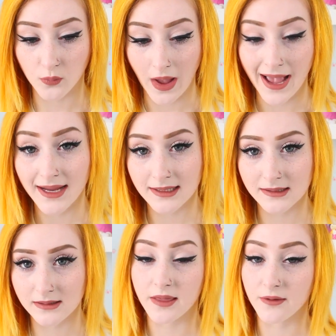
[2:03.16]

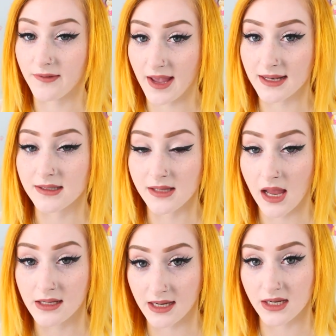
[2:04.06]
wax and the vet
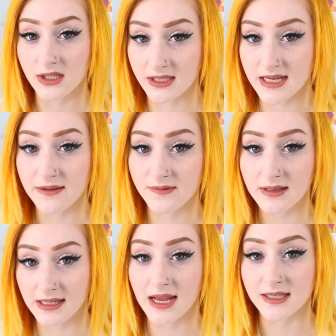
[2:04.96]
said yeah she
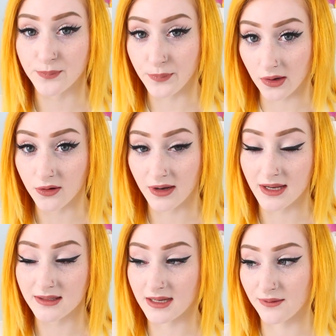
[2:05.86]
definitely has buck
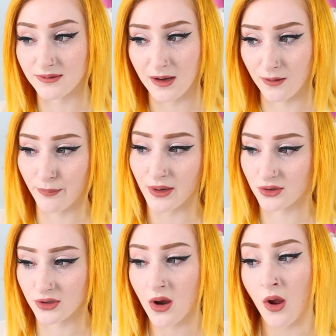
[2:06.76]
grease and I was like bitch